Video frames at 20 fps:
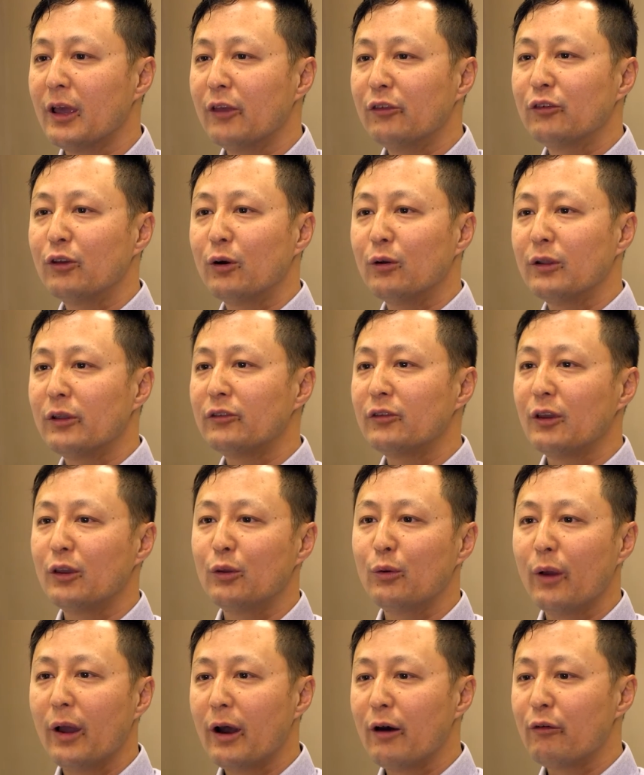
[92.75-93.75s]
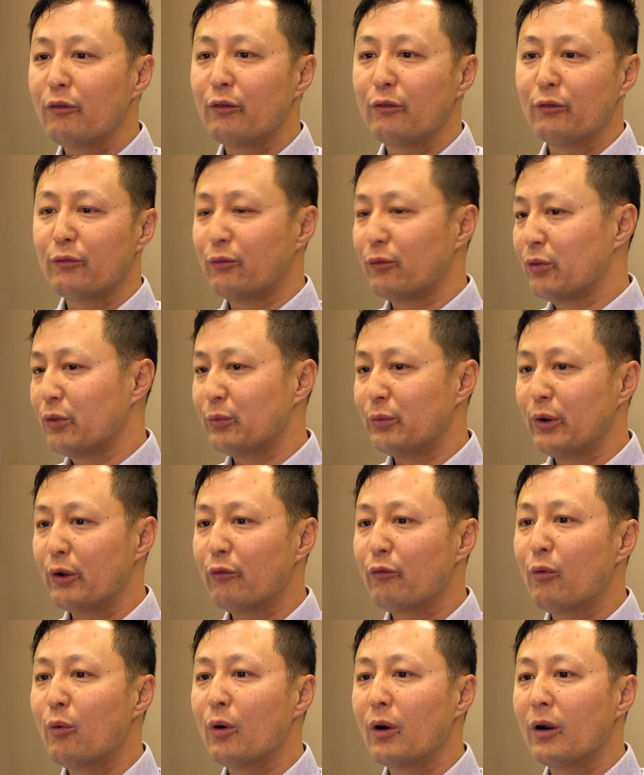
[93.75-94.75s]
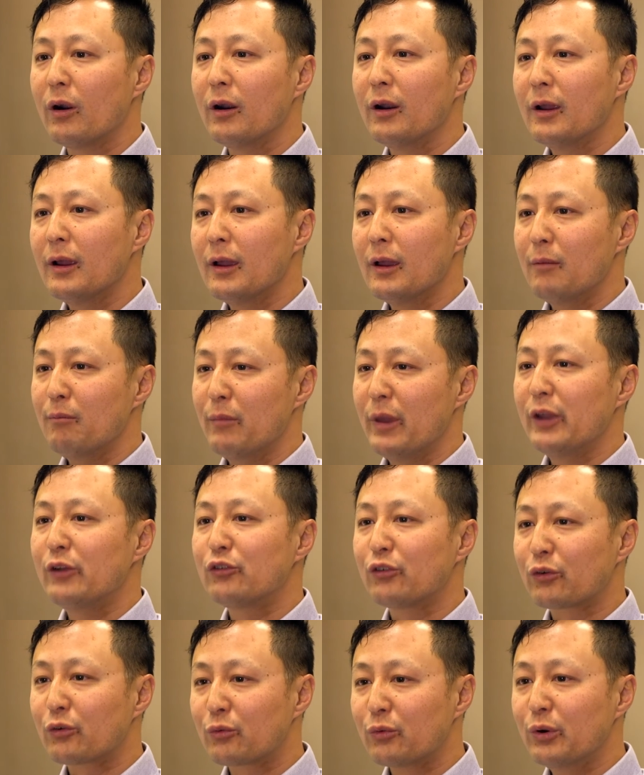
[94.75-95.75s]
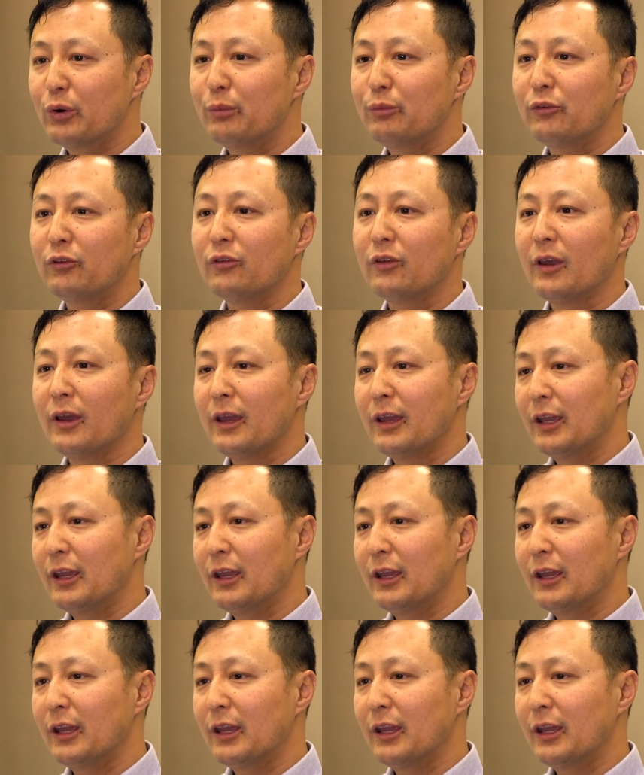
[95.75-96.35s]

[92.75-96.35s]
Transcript: So let's say you have 3 or 4 major groups.